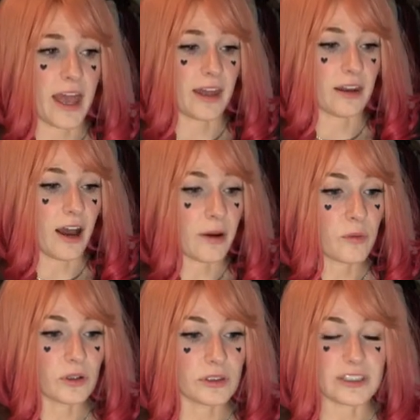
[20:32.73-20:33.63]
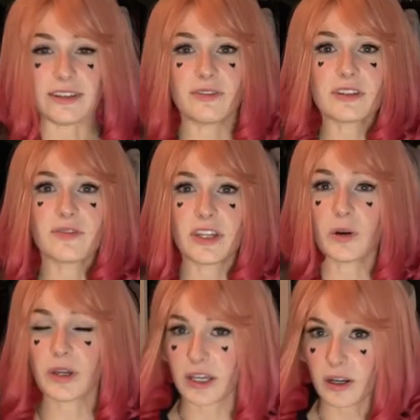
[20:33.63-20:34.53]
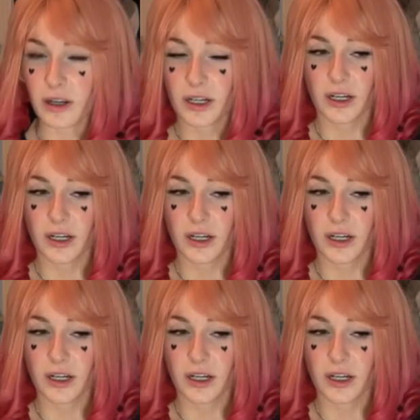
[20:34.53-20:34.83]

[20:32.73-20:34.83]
And I will leave this video here.